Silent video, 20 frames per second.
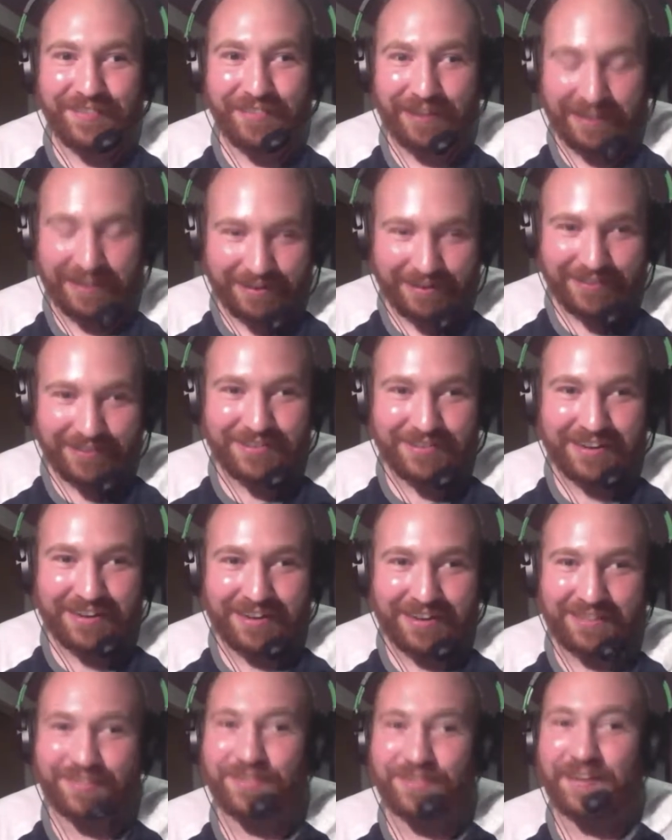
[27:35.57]
Like I was
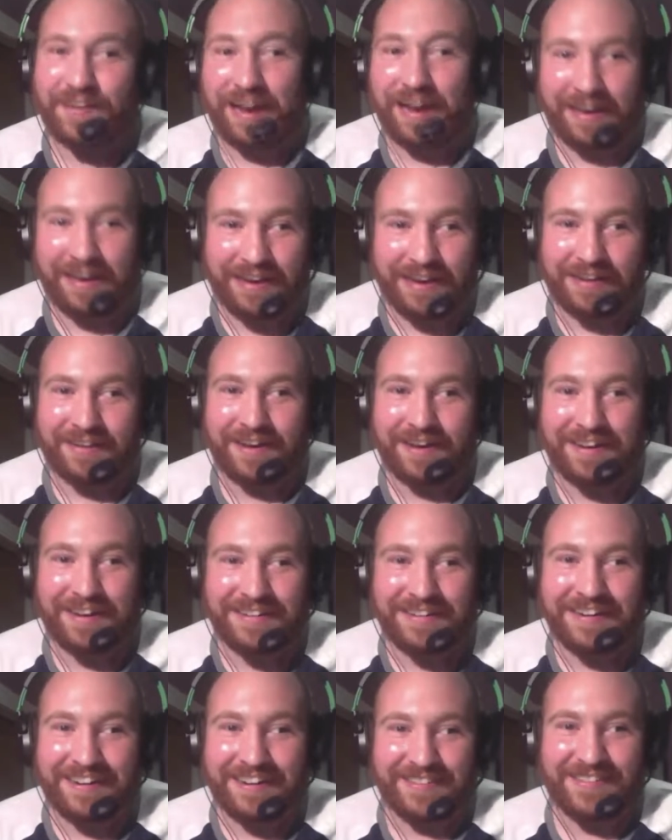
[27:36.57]
like, I gotta
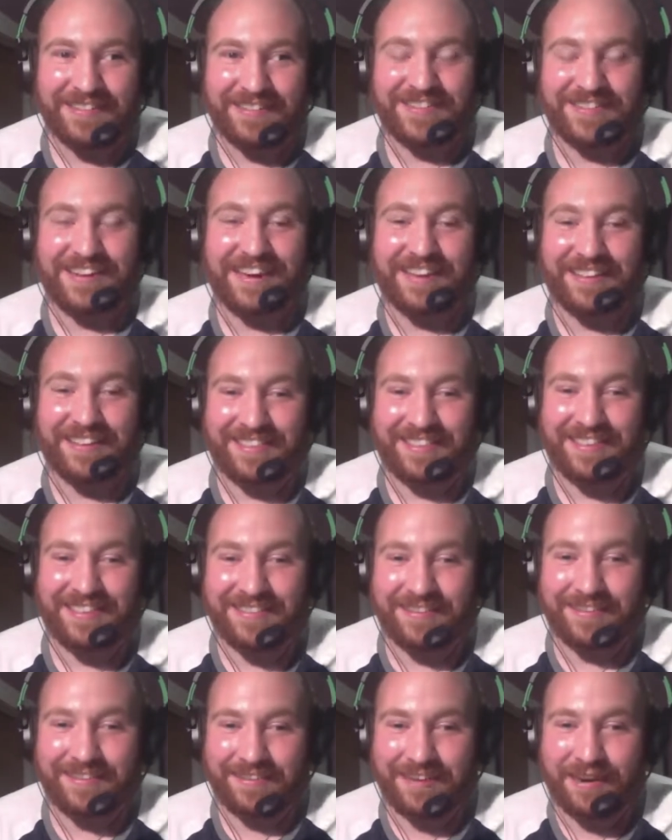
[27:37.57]
contact this guy. Like
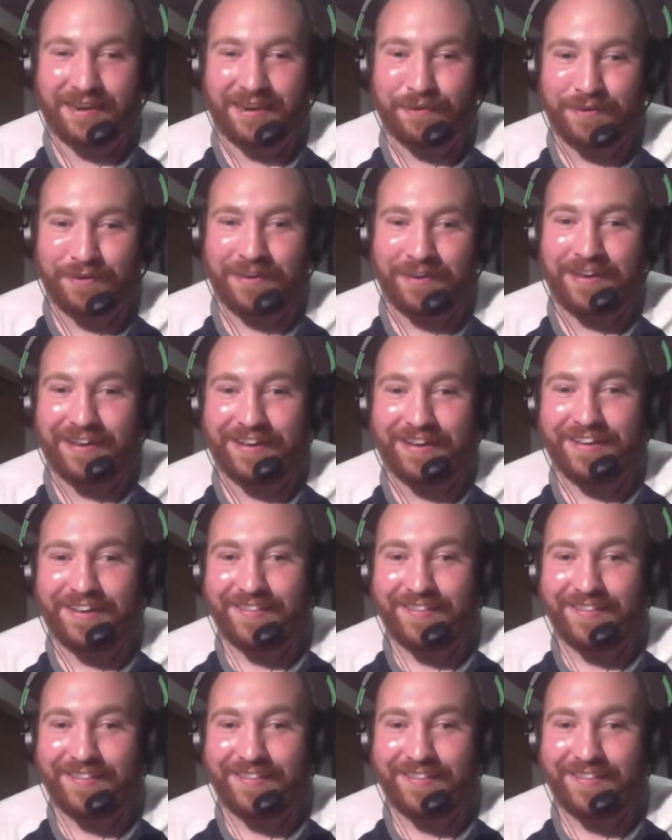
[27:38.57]
this is gonna be